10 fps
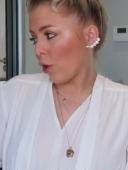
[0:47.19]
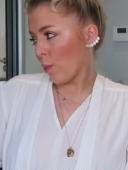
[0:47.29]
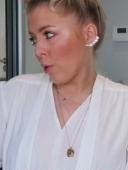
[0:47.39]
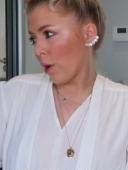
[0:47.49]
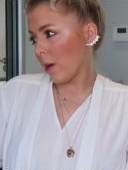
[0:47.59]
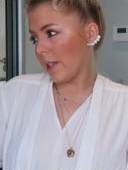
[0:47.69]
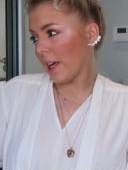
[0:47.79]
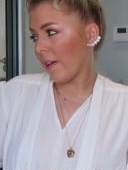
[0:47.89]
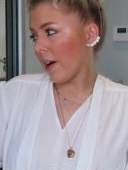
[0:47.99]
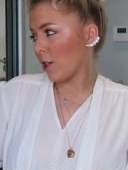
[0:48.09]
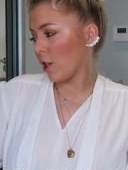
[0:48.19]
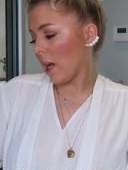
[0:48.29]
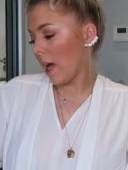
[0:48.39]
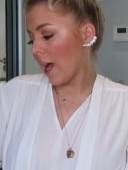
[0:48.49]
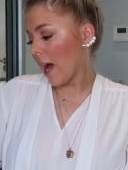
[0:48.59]
good products here
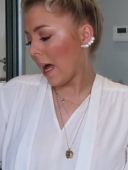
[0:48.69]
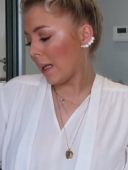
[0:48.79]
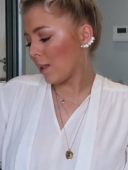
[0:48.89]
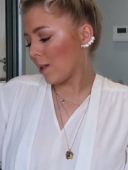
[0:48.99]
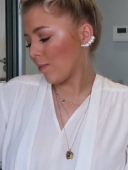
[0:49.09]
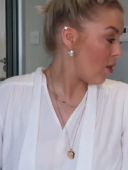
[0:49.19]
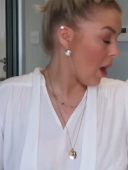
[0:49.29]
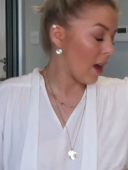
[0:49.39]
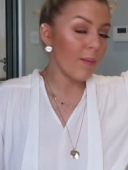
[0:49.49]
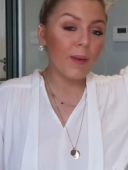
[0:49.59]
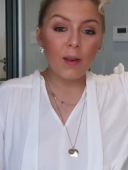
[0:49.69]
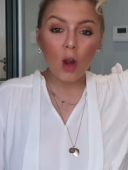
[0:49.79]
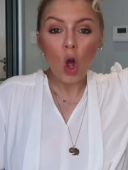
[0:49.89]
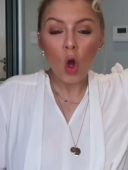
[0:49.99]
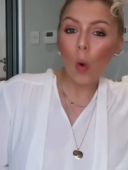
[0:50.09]
actually and I feel like I've been